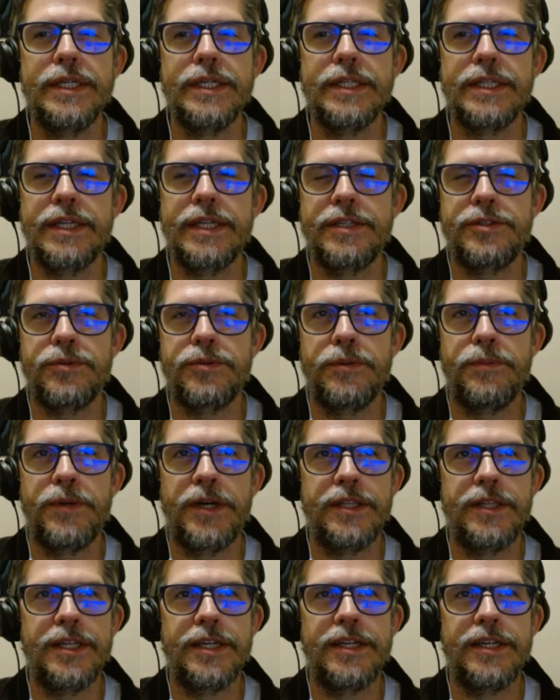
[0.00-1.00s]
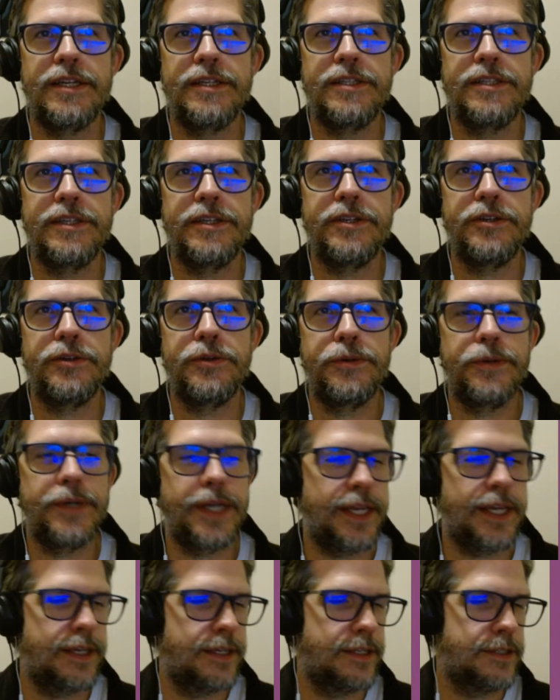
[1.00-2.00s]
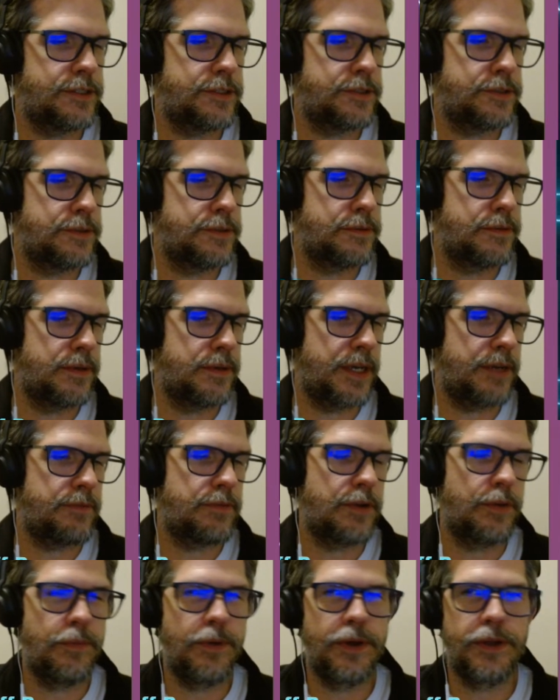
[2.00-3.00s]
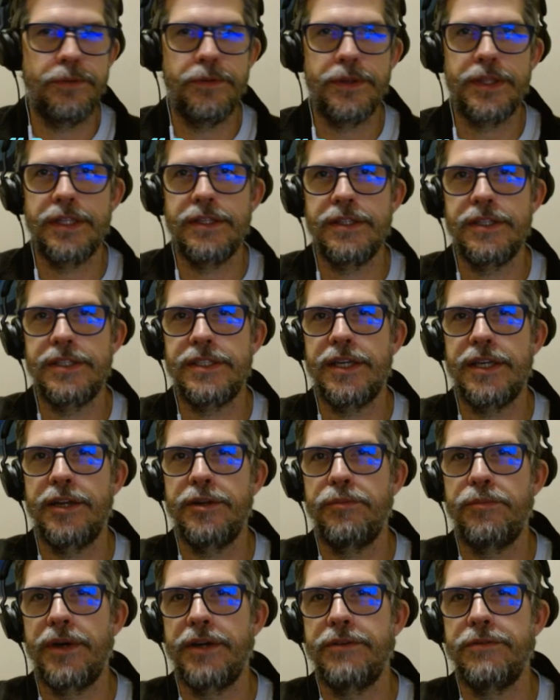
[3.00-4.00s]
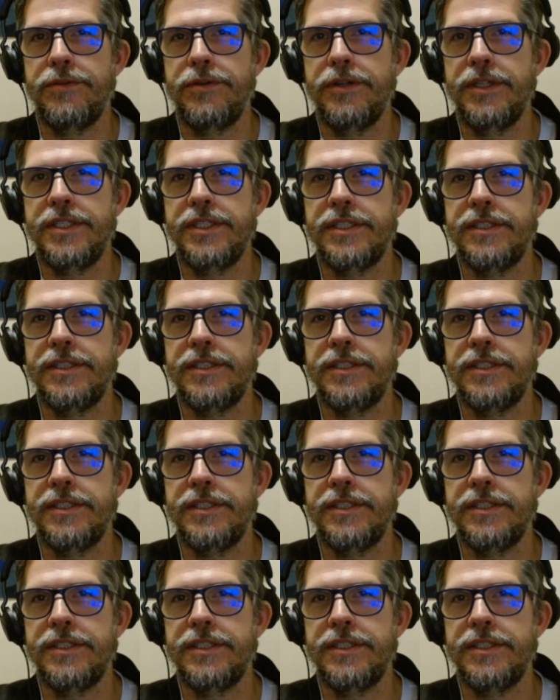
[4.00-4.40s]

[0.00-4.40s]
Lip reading: Thanks, Robot Lady, to you and to everyone within the sound of my voice.